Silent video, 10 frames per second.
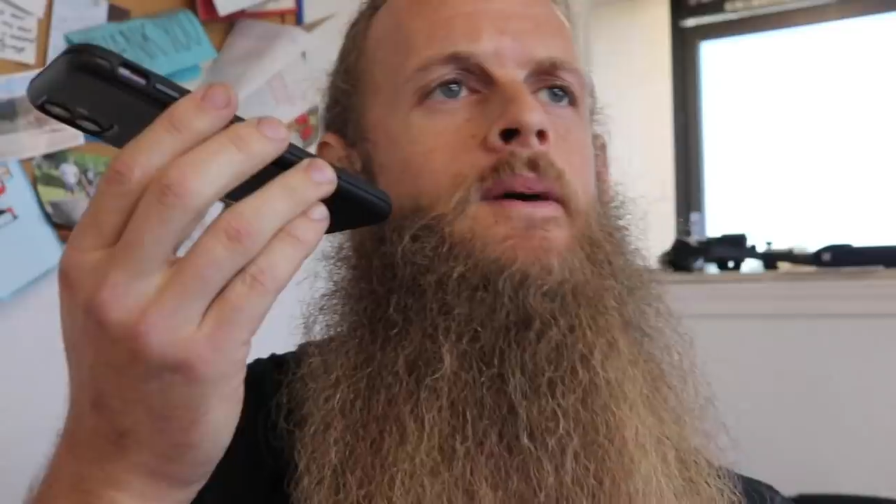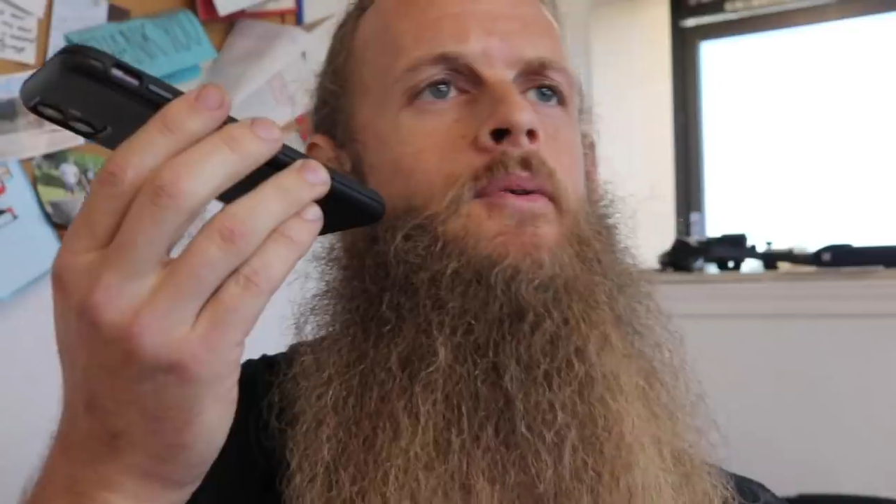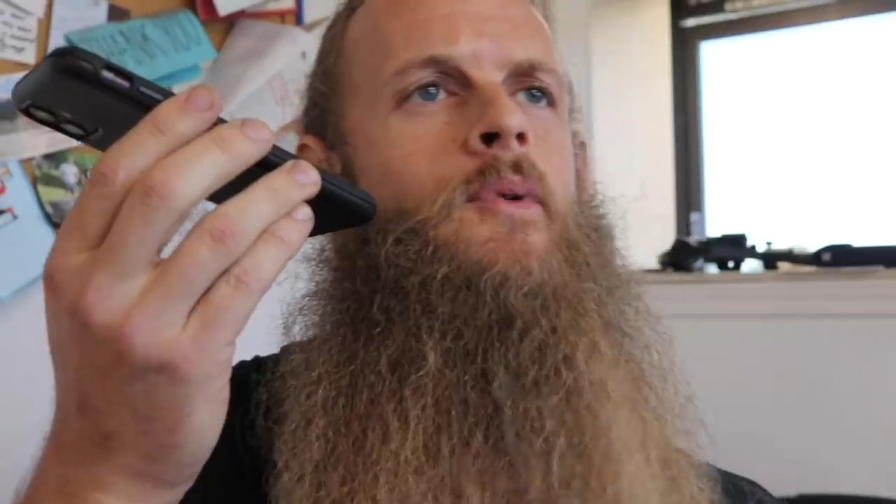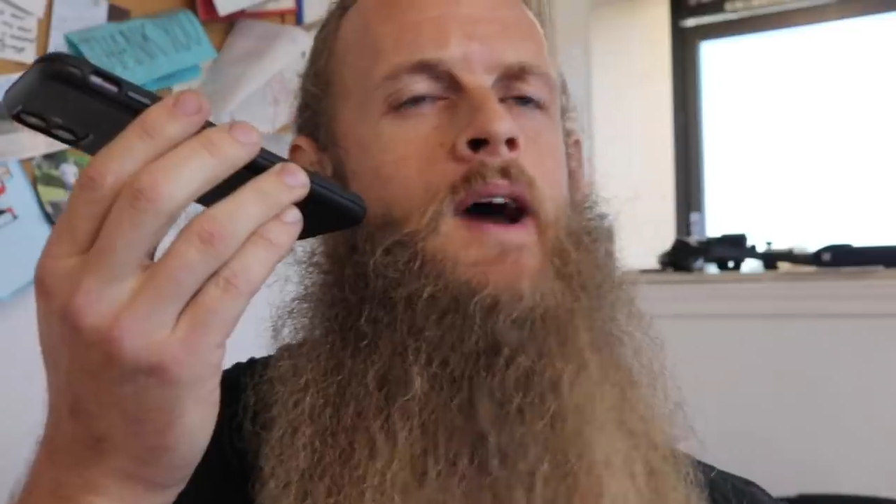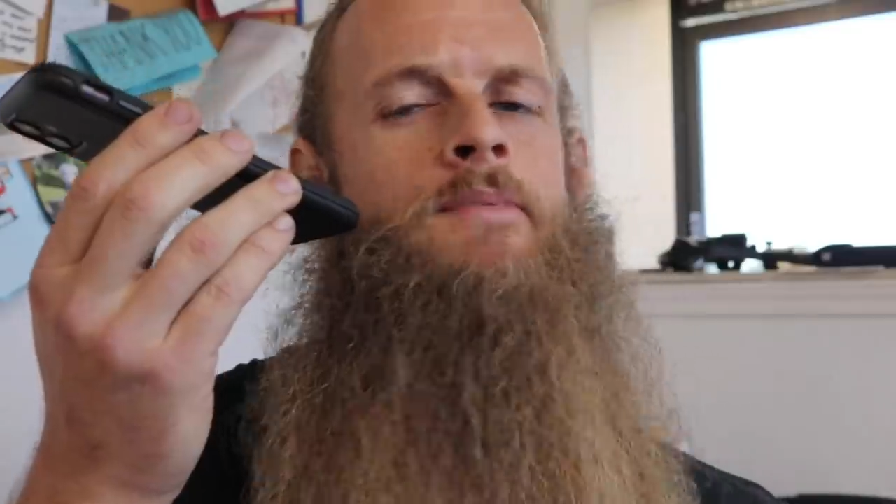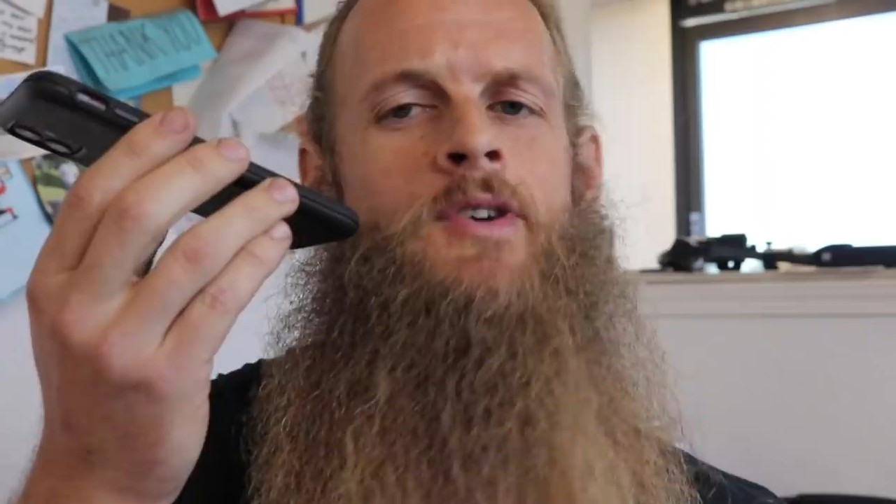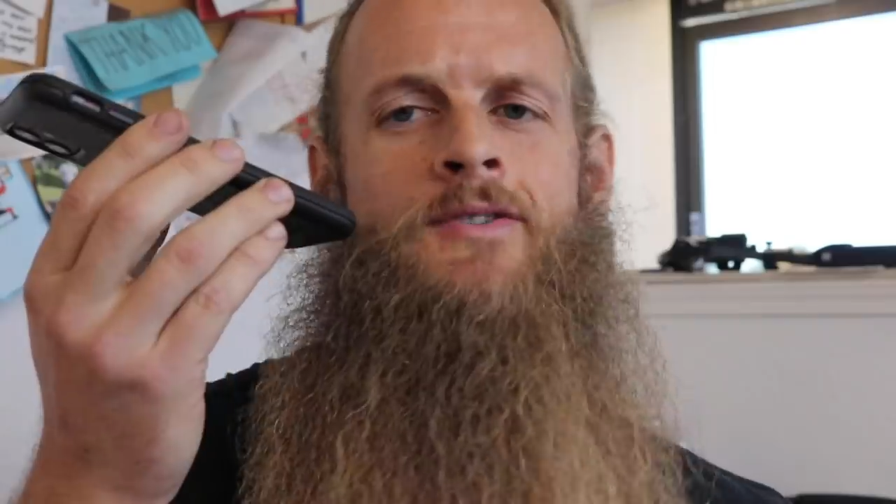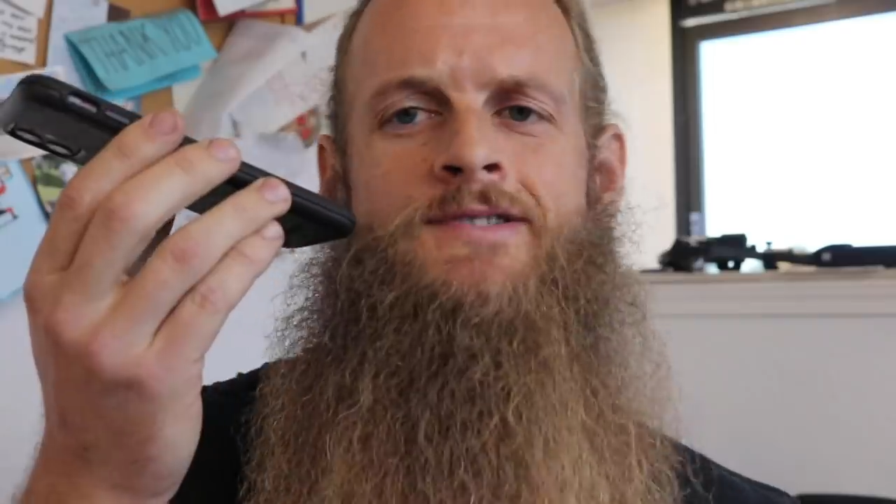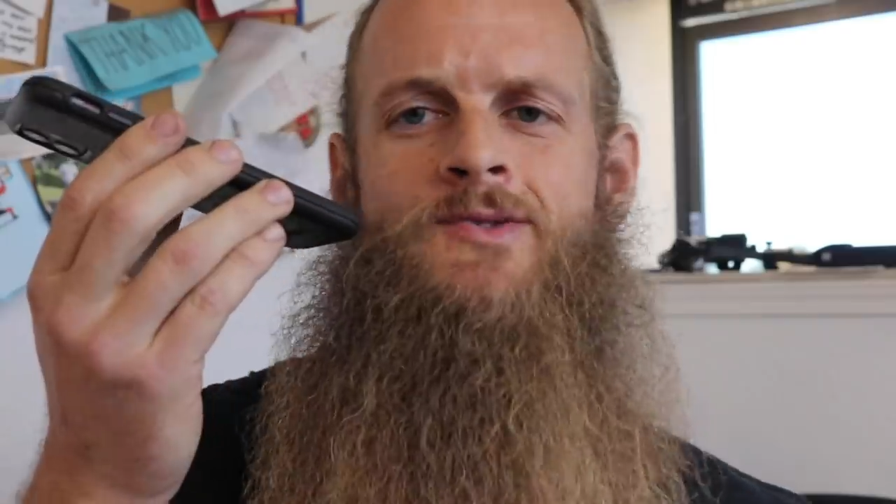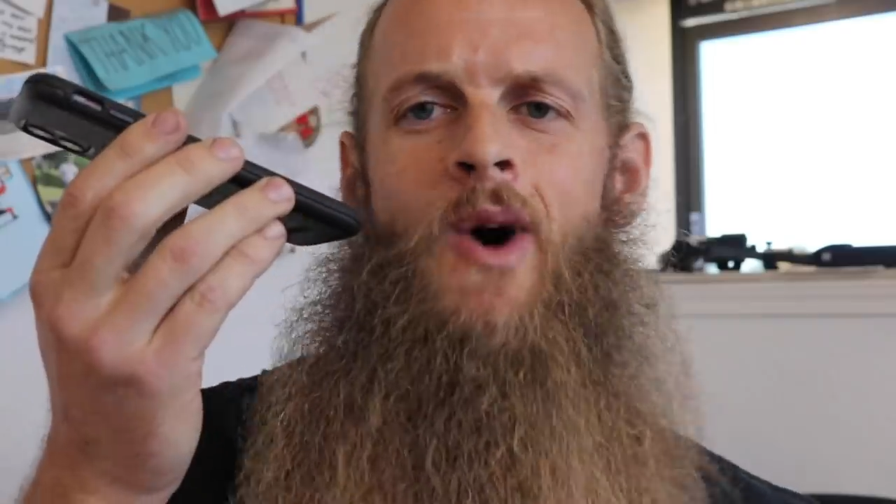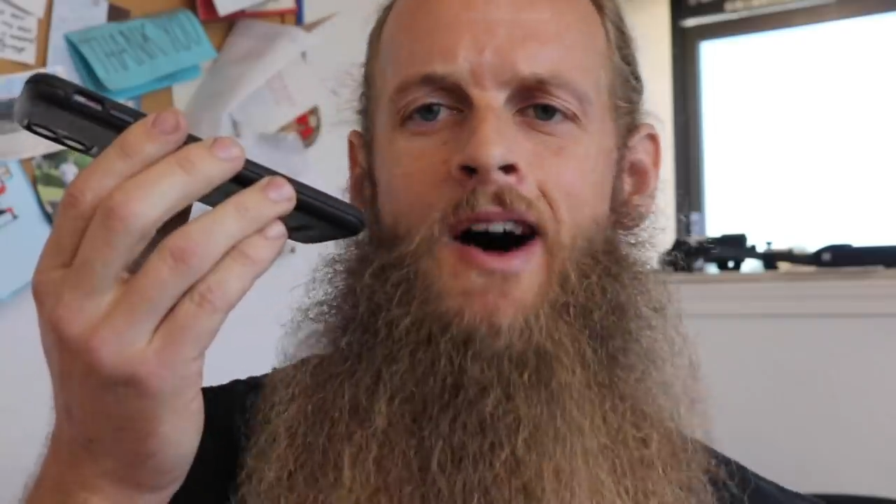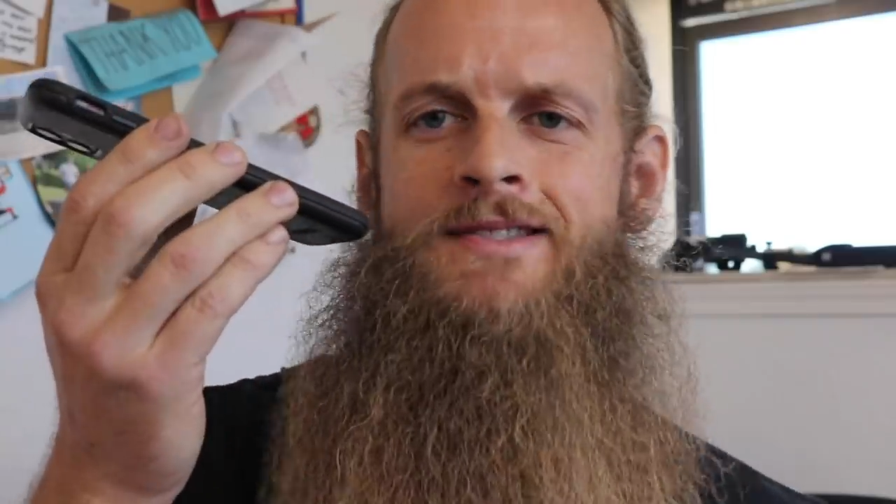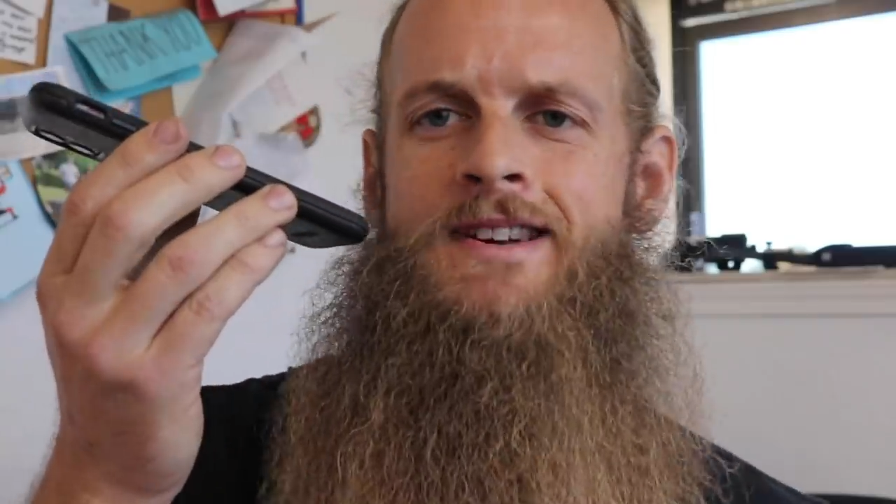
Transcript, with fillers: When I'm doing squats,